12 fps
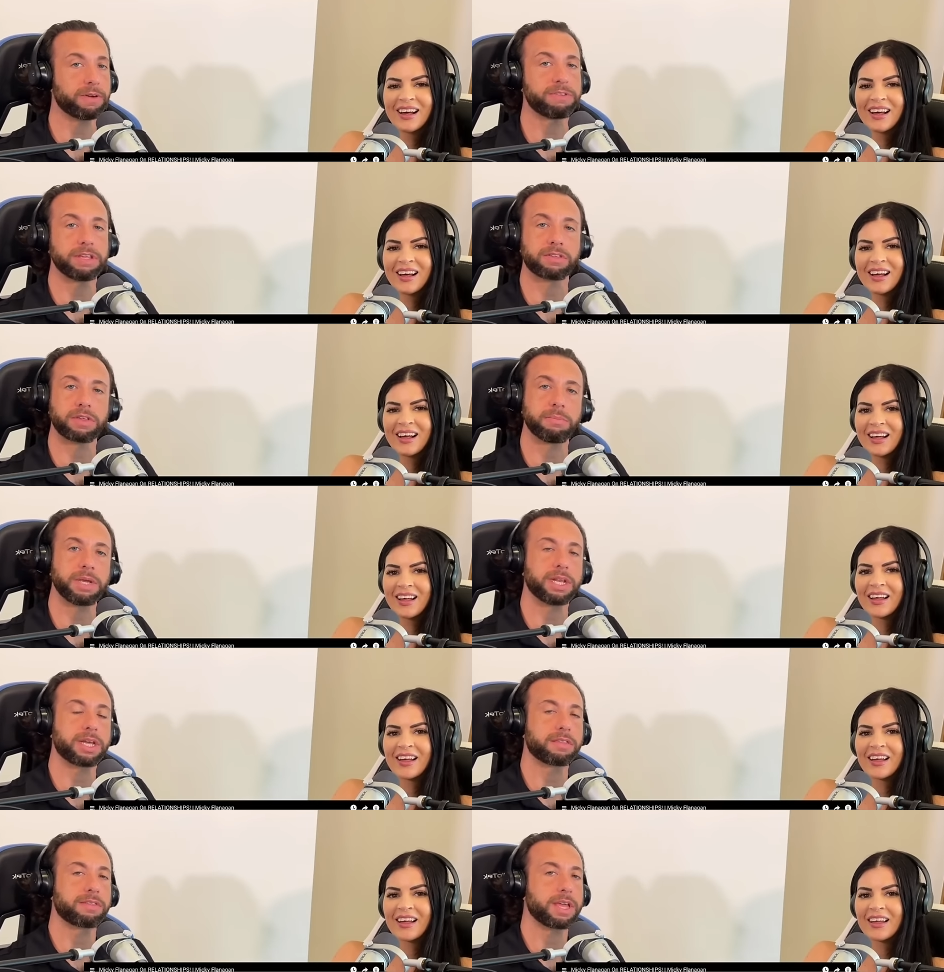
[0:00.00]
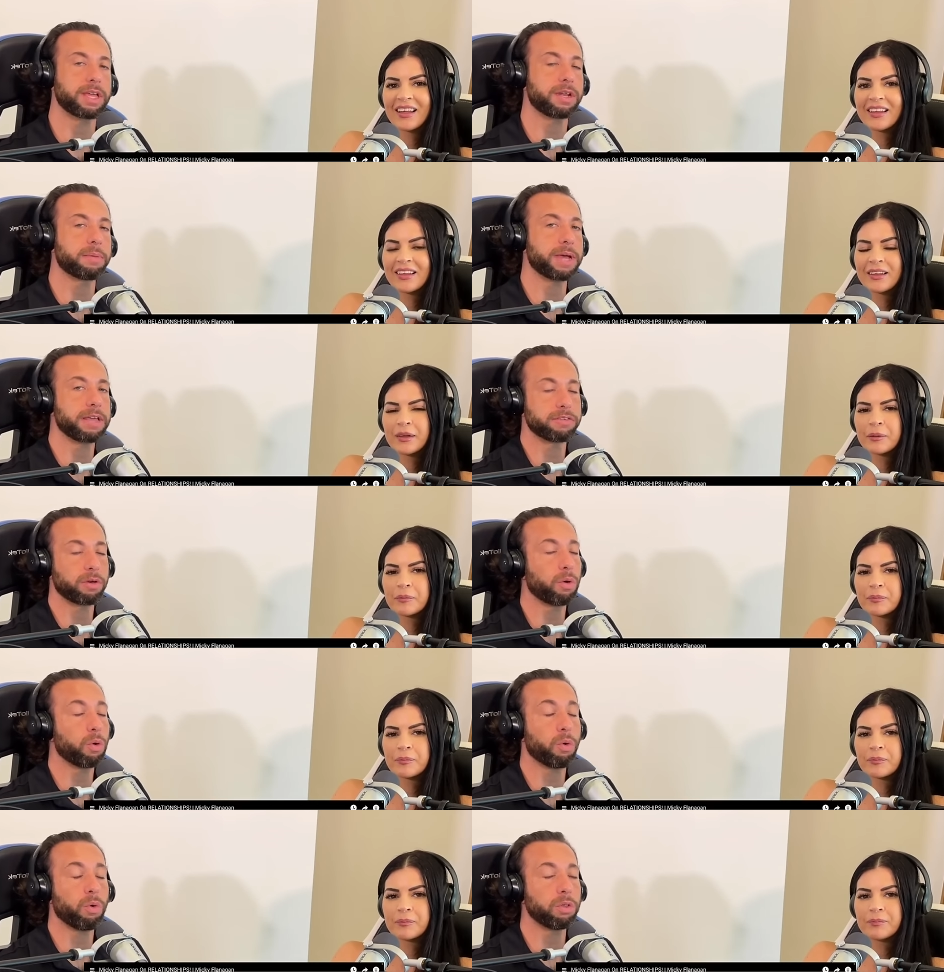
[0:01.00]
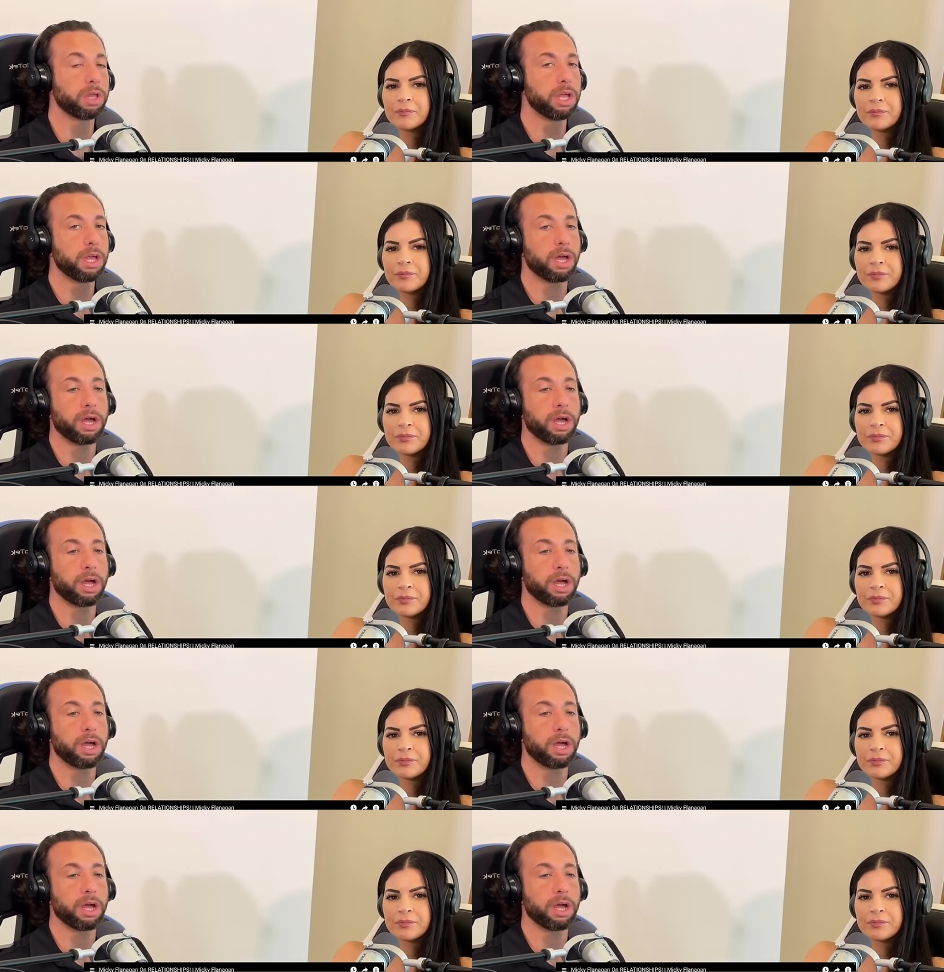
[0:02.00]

Speaker 1: yeah. of his comedic stand-up as a whole